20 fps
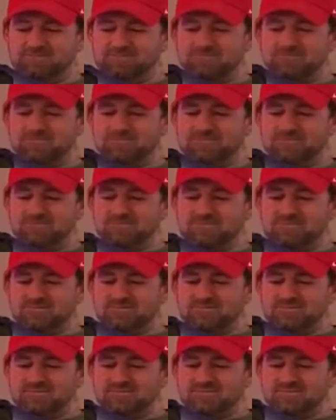
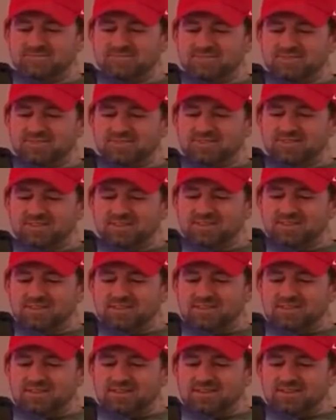
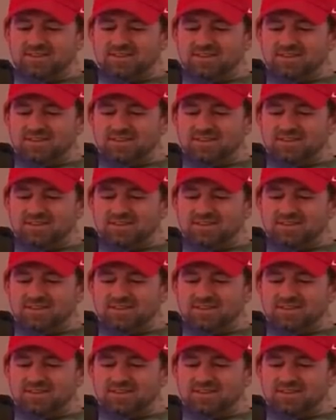(no one is talking)